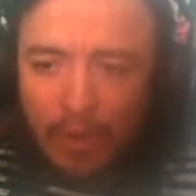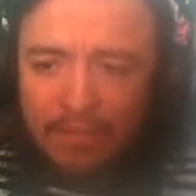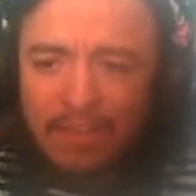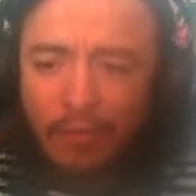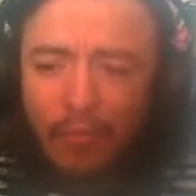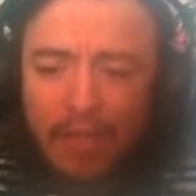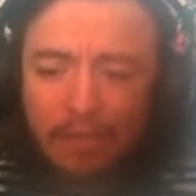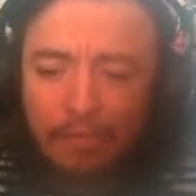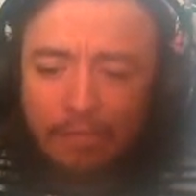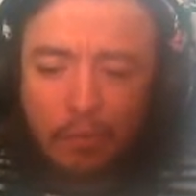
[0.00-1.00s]
Why does it look
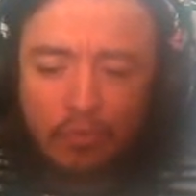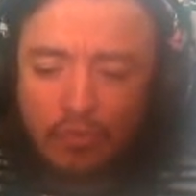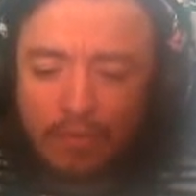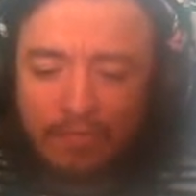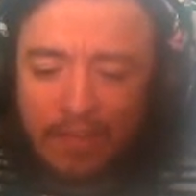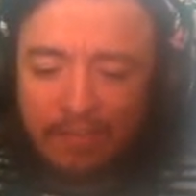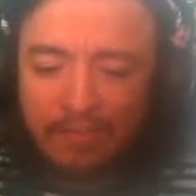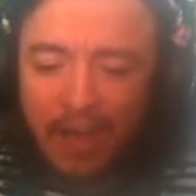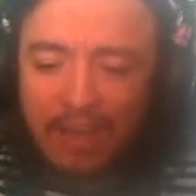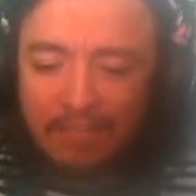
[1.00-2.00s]
like a futuristic
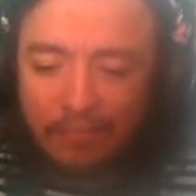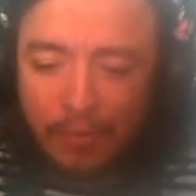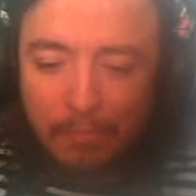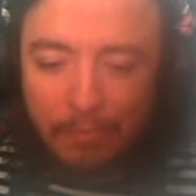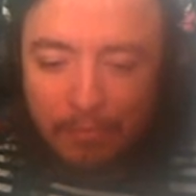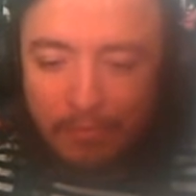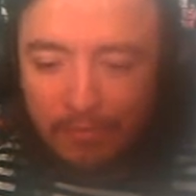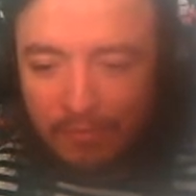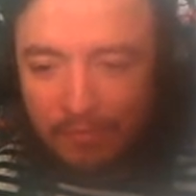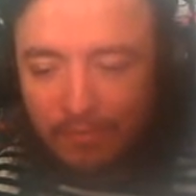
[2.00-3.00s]
skyscraper?